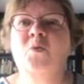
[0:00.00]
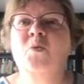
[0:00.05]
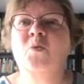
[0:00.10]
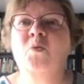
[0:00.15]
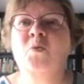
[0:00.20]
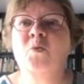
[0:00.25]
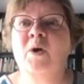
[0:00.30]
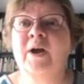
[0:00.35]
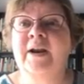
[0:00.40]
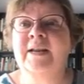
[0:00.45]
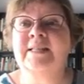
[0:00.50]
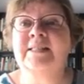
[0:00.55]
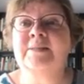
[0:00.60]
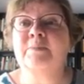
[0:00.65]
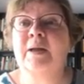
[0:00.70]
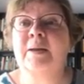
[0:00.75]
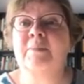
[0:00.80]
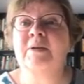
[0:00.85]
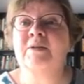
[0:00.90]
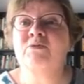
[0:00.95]
what has
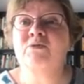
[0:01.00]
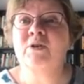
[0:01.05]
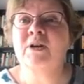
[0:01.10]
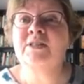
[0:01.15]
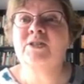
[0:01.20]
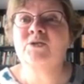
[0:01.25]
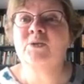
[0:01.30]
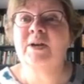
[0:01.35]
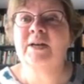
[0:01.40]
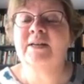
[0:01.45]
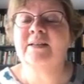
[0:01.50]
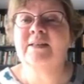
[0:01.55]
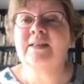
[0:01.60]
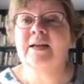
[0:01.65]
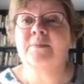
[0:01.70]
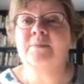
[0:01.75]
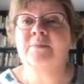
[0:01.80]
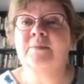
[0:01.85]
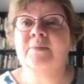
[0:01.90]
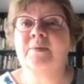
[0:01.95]
maybe frustrated
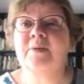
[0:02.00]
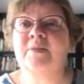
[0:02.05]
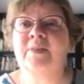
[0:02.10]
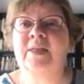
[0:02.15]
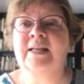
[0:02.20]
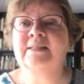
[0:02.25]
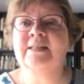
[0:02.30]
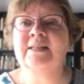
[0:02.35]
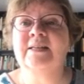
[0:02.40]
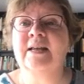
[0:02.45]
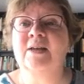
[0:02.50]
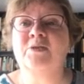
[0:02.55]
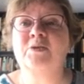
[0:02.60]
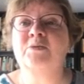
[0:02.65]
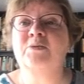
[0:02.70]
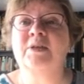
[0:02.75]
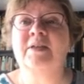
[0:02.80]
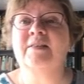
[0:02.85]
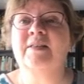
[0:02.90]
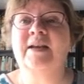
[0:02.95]
them. That's another
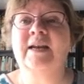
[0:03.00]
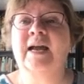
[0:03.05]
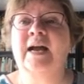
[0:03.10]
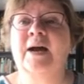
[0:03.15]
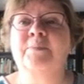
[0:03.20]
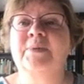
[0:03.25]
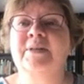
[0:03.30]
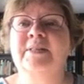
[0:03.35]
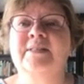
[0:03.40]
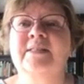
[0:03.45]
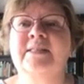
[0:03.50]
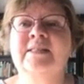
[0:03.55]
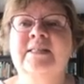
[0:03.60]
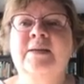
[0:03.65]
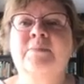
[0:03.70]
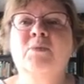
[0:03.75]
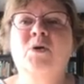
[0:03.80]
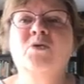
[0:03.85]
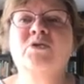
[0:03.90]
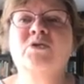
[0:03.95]
thing that happens, is
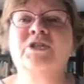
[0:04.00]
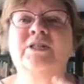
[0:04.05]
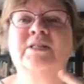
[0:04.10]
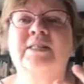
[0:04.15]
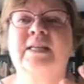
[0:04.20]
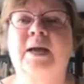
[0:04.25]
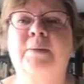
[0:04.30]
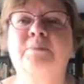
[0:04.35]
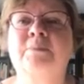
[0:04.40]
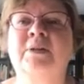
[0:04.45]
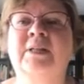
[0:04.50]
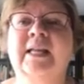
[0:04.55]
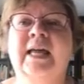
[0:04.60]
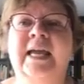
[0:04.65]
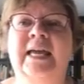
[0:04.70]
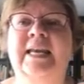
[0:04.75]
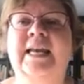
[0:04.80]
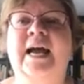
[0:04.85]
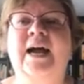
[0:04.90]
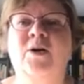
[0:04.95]
emotions get
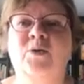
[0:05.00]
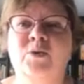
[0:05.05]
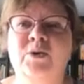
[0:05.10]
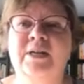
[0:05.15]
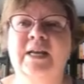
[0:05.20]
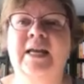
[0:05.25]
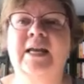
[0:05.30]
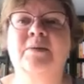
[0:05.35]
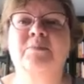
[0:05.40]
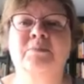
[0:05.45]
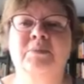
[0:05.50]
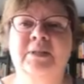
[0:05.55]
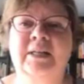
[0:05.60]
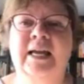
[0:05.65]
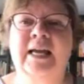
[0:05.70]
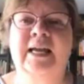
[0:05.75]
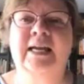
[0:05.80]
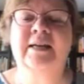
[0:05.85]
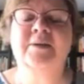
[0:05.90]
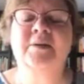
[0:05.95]
played out in
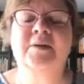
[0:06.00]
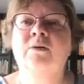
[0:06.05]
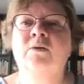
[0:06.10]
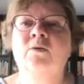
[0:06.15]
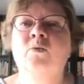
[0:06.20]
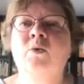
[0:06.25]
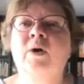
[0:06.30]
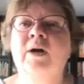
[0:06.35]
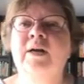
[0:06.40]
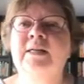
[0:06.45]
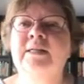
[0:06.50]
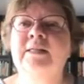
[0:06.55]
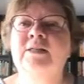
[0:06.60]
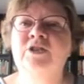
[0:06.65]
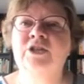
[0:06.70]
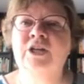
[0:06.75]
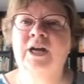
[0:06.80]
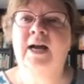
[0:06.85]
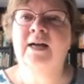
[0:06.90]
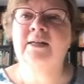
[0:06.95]
play. What
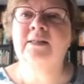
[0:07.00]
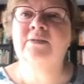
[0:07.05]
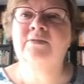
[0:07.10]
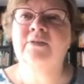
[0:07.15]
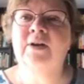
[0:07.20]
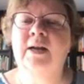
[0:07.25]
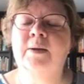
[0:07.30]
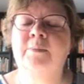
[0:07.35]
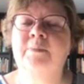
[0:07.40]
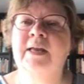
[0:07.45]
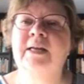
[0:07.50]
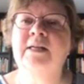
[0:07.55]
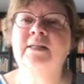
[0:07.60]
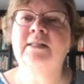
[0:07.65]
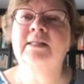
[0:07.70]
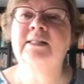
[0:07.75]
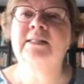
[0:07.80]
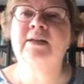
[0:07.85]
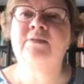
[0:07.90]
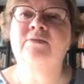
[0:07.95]
child
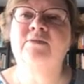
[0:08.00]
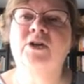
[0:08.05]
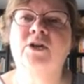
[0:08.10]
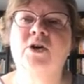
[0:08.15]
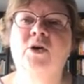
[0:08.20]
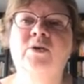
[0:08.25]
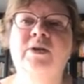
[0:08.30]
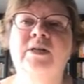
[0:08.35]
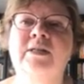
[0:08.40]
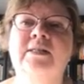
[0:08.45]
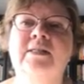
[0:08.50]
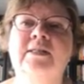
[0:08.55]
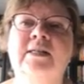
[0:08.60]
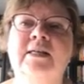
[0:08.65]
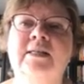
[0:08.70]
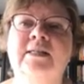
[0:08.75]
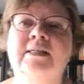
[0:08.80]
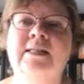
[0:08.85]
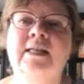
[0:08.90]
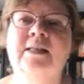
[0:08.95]
developmentalists have noticed
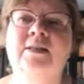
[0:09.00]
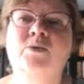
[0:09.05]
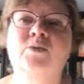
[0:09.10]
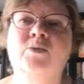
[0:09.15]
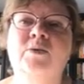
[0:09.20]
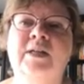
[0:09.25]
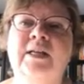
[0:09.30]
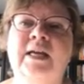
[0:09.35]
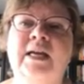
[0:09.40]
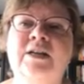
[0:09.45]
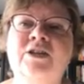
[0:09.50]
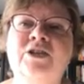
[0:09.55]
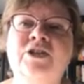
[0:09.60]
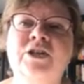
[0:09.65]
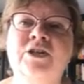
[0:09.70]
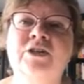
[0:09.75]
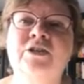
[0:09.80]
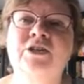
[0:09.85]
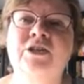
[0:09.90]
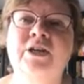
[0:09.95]
is that the
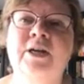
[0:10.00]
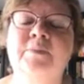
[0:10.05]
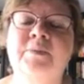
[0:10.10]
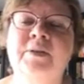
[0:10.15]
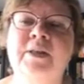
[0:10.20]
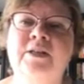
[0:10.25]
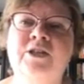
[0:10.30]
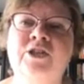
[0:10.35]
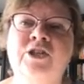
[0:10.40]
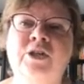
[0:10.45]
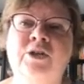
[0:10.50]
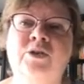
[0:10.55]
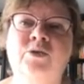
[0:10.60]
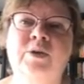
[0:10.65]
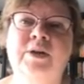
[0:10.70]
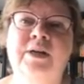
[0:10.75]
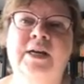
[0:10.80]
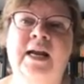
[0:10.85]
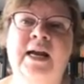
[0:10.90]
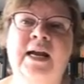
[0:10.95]
relationship that
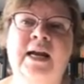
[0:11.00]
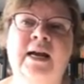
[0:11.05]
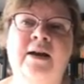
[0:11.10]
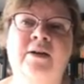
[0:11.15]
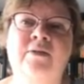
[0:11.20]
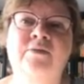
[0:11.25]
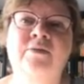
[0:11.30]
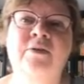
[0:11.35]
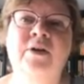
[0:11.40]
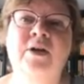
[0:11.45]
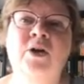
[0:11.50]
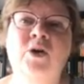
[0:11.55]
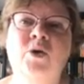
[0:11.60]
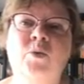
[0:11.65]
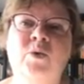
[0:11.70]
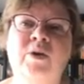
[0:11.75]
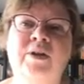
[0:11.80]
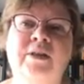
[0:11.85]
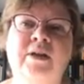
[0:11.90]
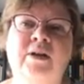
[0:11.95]
children have
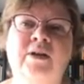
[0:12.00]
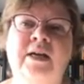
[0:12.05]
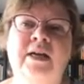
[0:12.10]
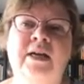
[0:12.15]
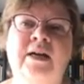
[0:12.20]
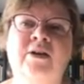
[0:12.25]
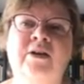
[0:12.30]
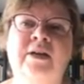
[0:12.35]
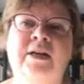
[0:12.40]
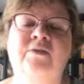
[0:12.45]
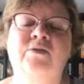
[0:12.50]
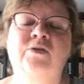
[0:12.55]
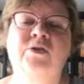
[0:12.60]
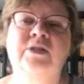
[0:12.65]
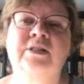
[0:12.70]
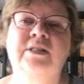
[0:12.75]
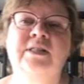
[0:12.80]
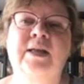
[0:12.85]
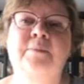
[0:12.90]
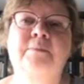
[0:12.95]
with their
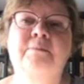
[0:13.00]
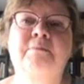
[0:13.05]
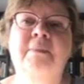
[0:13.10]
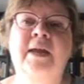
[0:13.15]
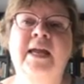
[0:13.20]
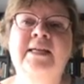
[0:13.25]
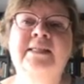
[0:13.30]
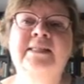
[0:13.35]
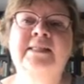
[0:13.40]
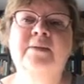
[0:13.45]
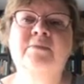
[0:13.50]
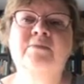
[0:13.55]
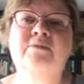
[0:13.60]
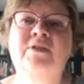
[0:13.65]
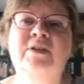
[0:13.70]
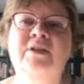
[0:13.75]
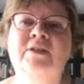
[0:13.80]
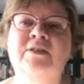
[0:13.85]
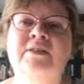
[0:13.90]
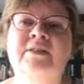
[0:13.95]
caregivers that makes them
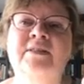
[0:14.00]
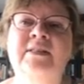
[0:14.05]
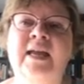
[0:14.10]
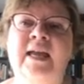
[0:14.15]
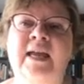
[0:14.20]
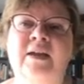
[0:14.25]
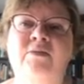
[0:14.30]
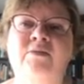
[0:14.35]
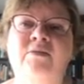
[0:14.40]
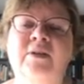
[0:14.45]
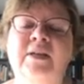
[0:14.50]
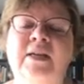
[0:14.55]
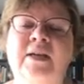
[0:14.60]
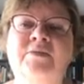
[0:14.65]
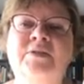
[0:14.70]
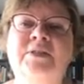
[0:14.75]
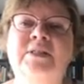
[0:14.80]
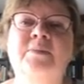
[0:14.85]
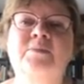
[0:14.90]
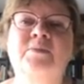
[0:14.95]
feel safe
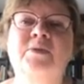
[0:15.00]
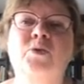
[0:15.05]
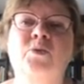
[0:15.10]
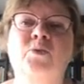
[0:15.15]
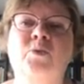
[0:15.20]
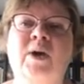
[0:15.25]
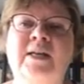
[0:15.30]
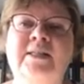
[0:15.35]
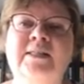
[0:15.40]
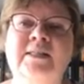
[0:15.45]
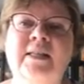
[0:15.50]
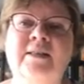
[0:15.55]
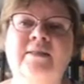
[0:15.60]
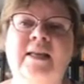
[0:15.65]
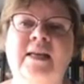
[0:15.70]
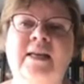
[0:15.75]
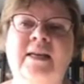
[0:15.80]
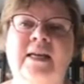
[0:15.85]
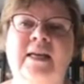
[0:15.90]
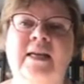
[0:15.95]
gives them the rest that
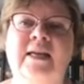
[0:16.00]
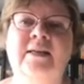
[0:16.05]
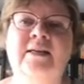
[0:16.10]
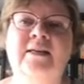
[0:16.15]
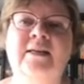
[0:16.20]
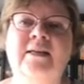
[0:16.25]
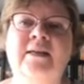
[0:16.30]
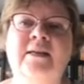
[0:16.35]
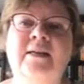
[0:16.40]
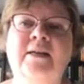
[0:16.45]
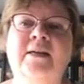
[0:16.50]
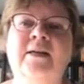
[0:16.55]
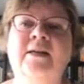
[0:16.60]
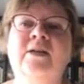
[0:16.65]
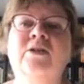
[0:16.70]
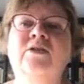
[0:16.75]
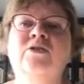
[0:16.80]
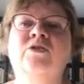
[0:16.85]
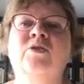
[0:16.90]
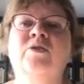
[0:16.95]
they need
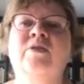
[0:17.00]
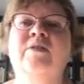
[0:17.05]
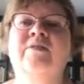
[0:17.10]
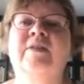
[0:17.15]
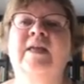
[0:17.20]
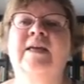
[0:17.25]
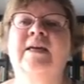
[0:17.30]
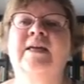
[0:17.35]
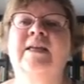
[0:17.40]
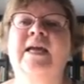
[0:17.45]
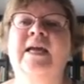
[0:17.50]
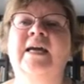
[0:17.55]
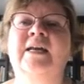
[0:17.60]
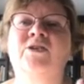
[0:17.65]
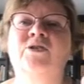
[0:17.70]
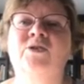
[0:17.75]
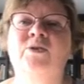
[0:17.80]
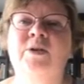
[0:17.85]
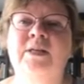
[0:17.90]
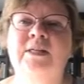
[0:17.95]
so that they can
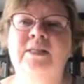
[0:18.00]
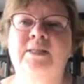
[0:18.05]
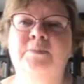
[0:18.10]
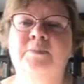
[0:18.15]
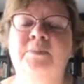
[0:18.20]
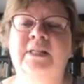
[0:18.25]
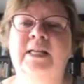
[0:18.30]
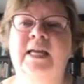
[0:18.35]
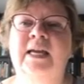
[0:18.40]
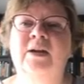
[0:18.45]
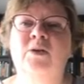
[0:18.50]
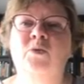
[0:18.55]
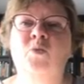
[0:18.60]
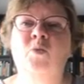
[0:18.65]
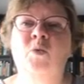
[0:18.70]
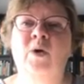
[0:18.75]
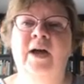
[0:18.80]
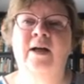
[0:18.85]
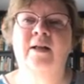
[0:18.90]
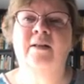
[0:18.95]
enter into play
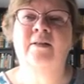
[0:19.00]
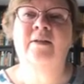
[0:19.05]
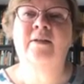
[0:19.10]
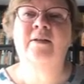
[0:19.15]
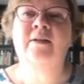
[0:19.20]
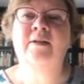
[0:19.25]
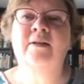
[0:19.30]
well.